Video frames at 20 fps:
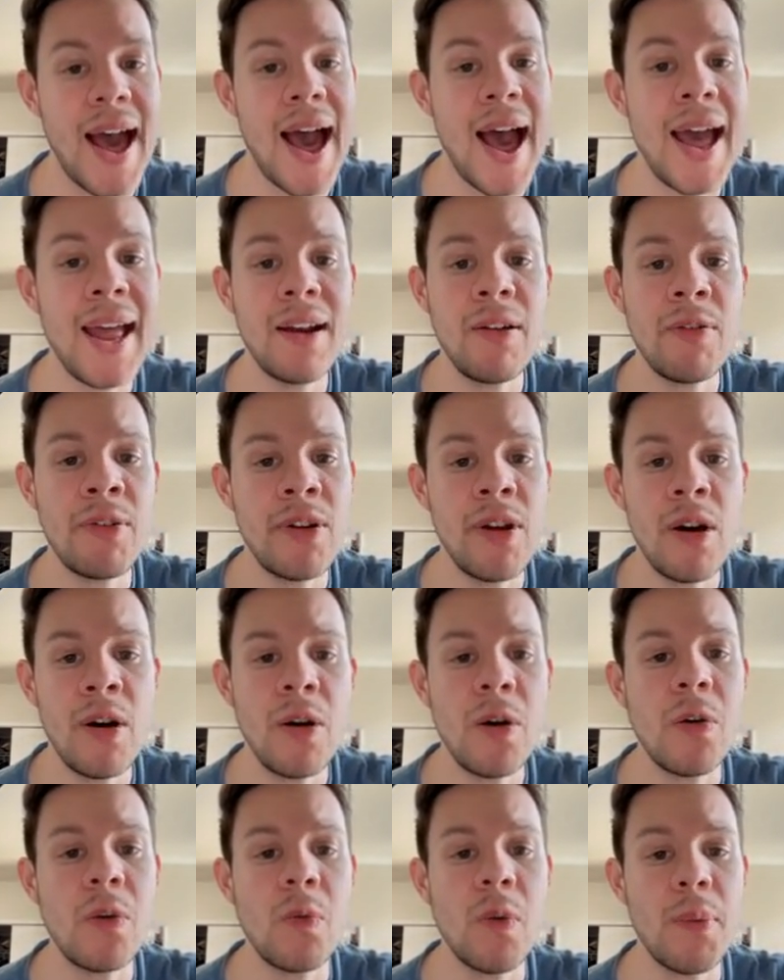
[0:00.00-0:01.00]
I don't
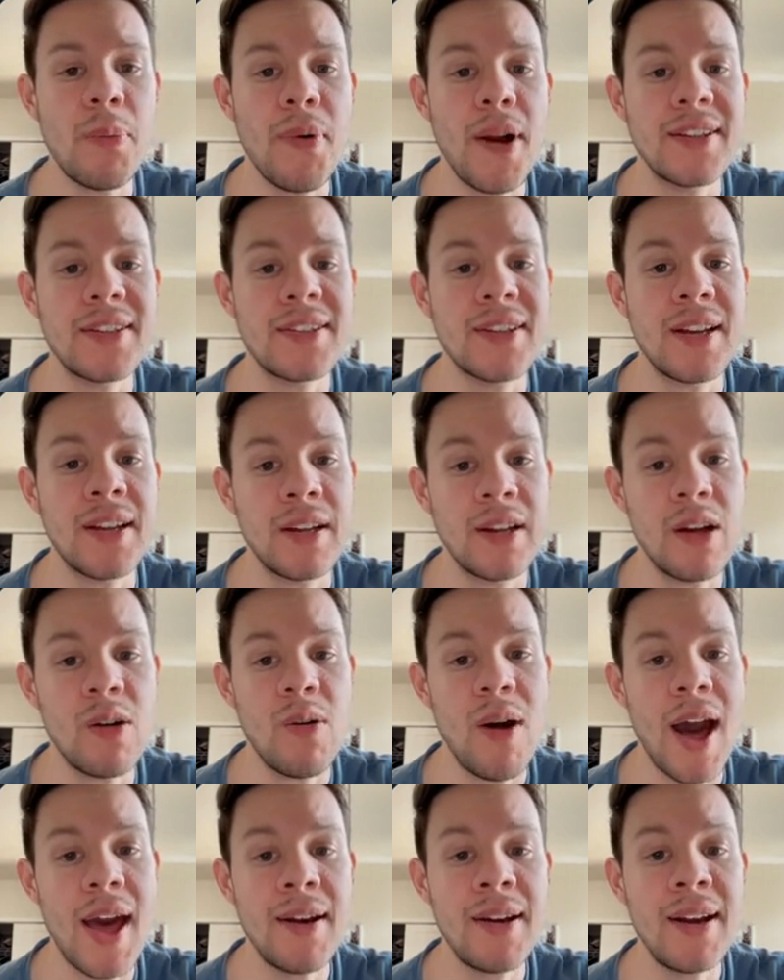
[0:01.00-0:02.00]
know where price is going to
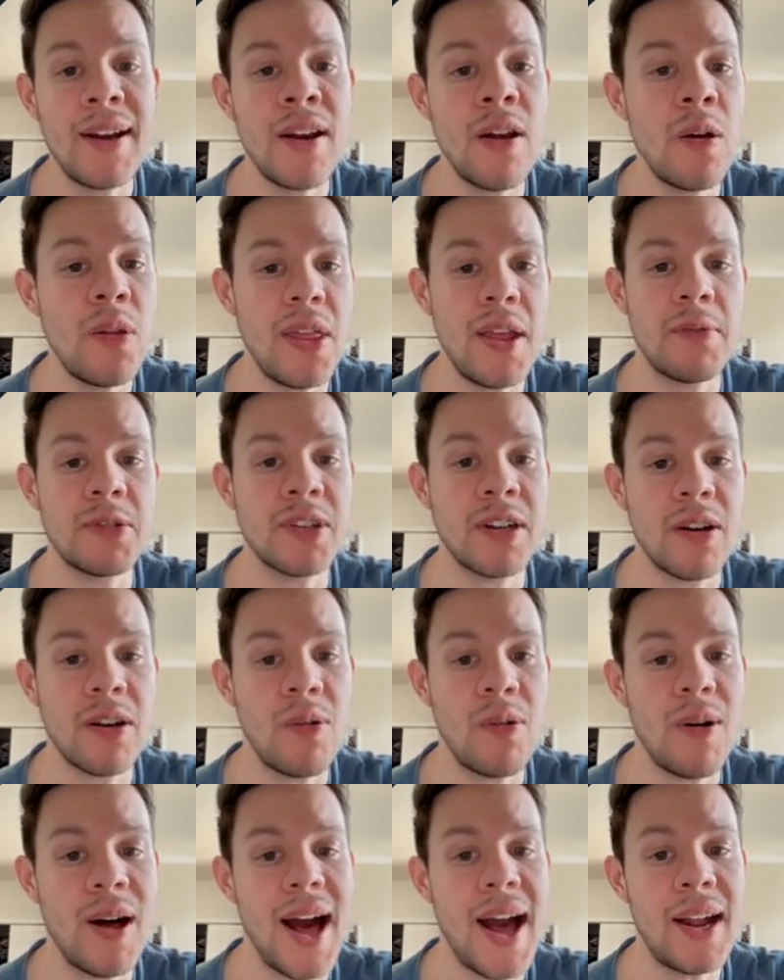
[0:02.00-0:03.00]
go. I didn't know that it was going
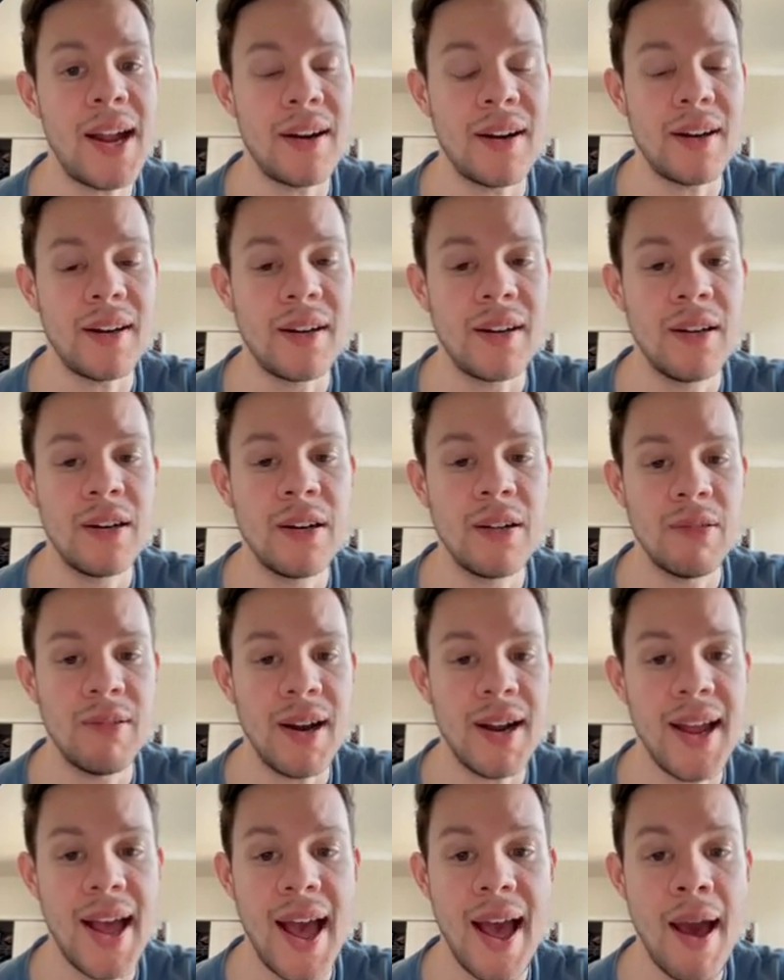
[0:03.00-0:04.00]
to go higher,
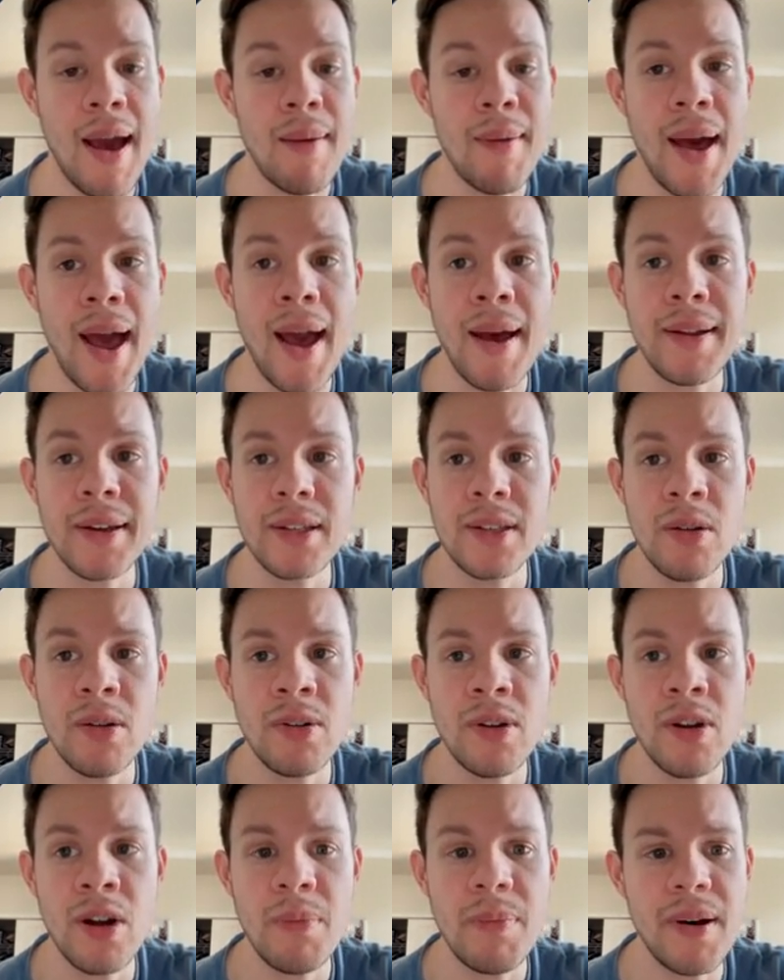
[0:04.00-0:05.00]
right? I
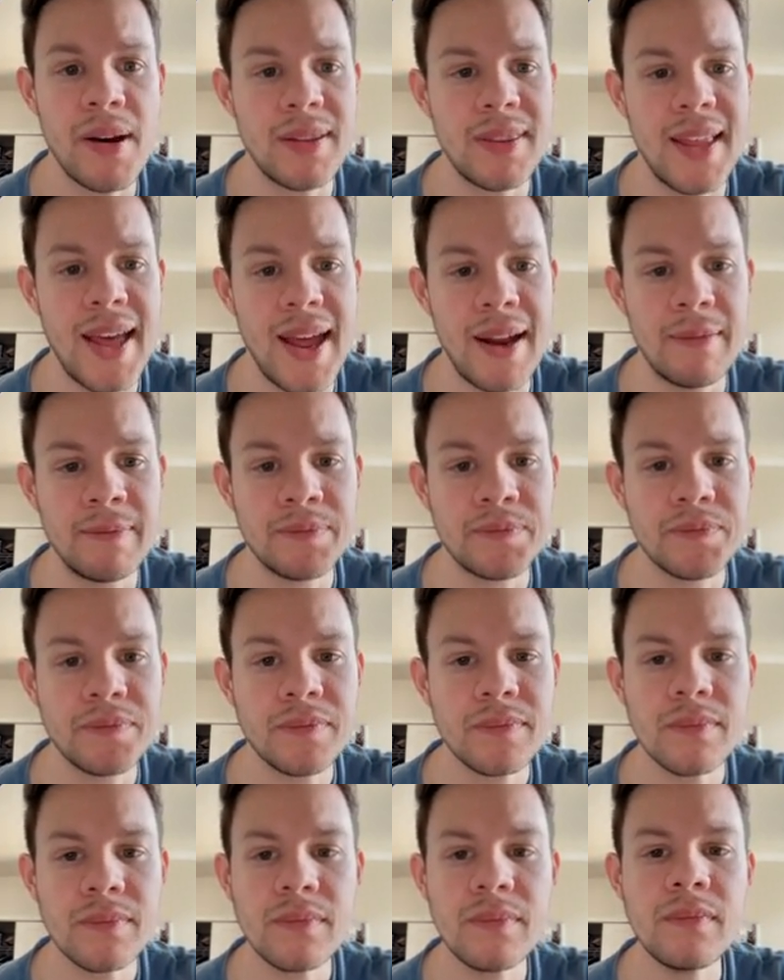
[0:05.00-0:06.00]
don't know about that.
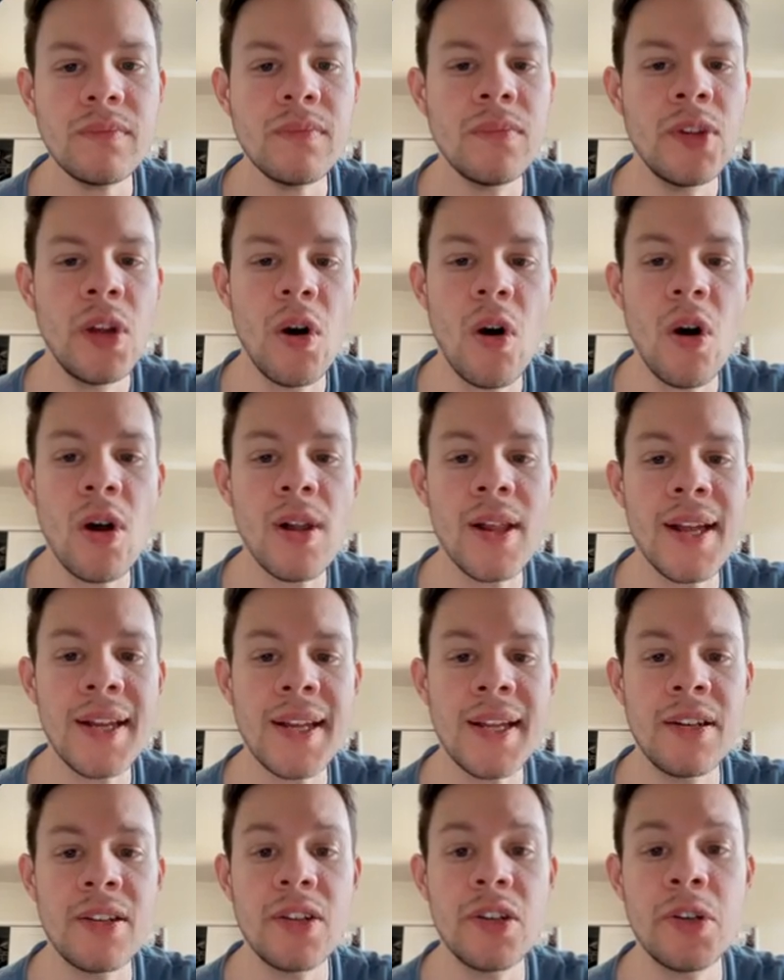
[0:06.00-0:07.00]
All I
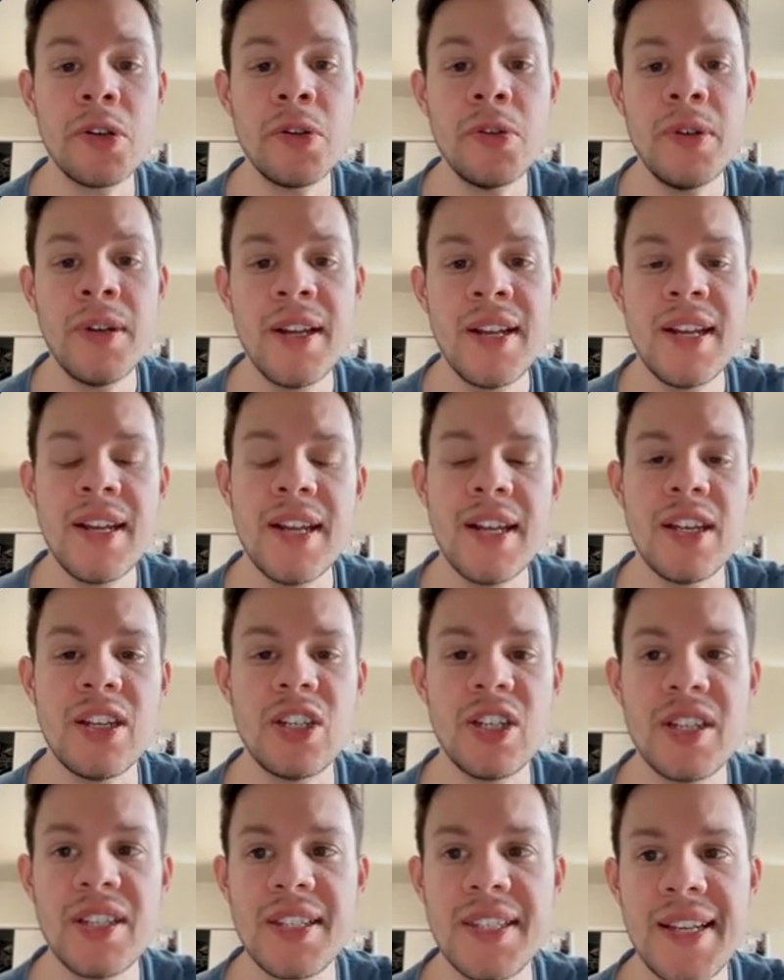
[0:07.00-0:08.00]
can do
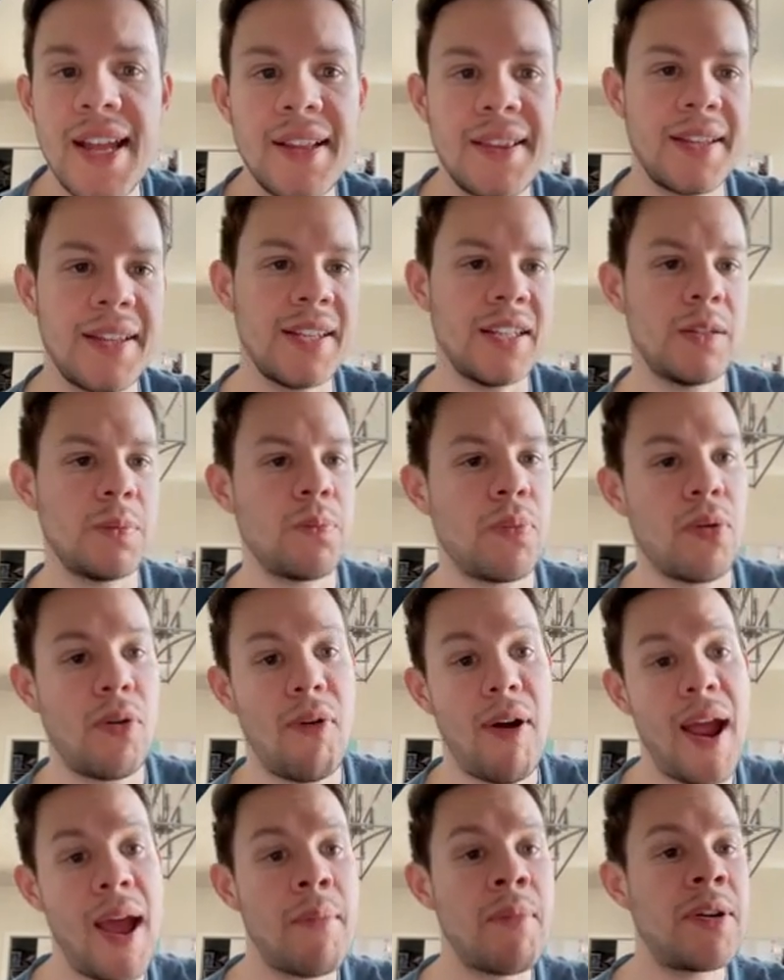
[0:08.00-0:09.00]
is just set these
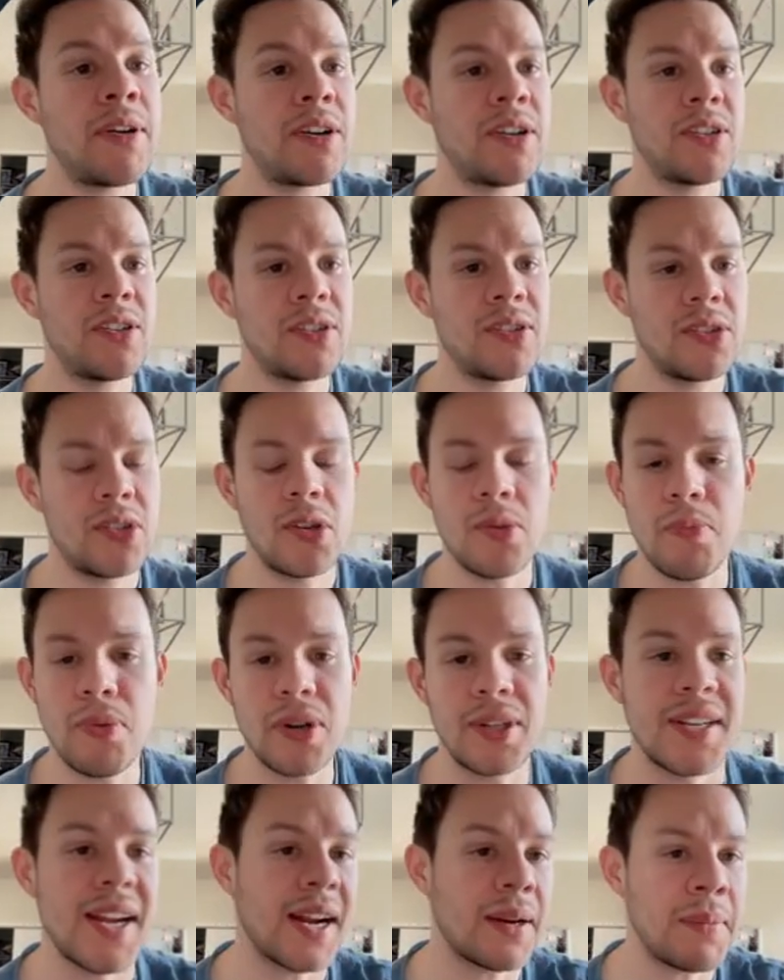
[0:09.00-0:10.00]
parameters to
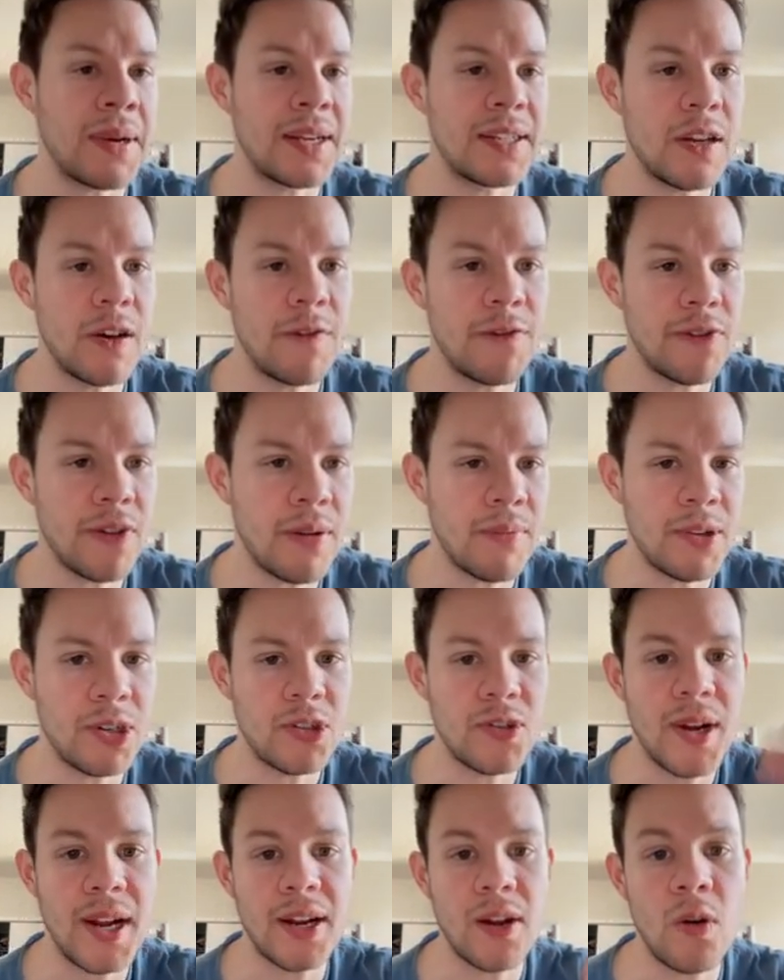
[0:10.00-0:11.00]
protect myself from the
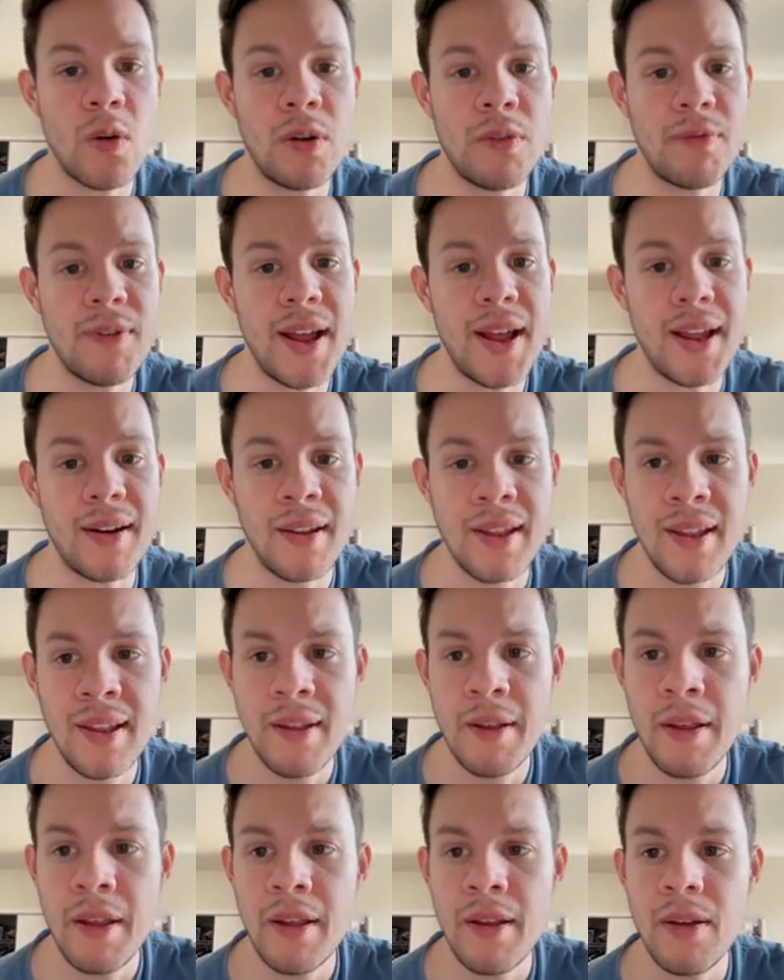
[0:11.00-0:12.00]
trade going red,
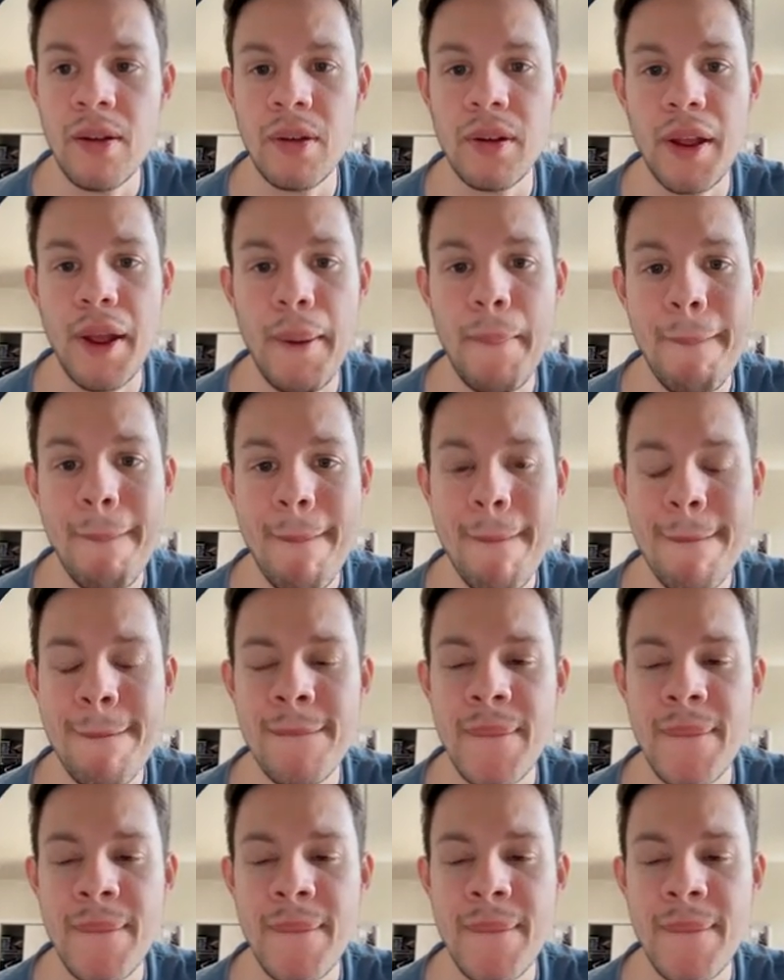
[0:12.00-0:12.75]
okay?